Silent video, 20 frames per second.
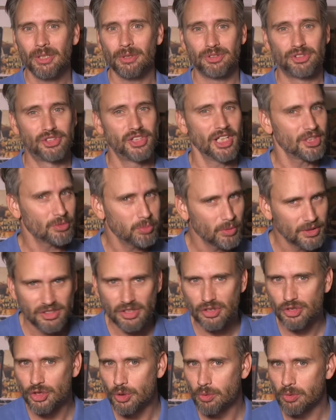who just wants
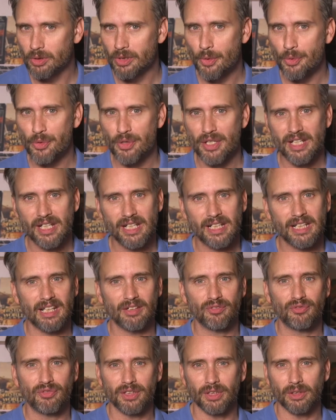to do her own thing
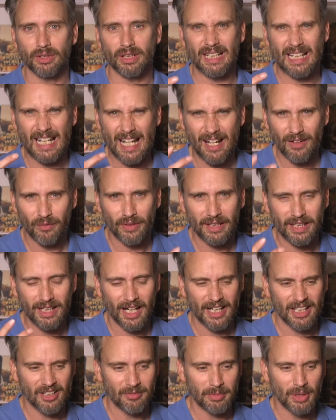and feel every
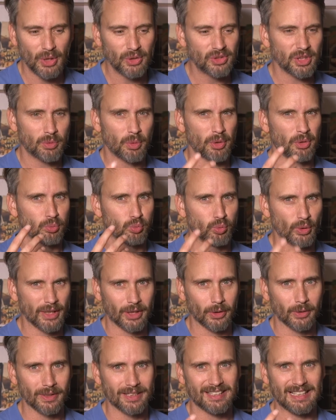kind of music with
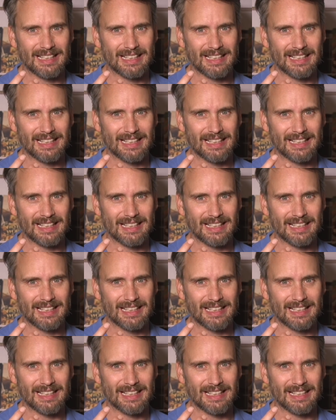rigorous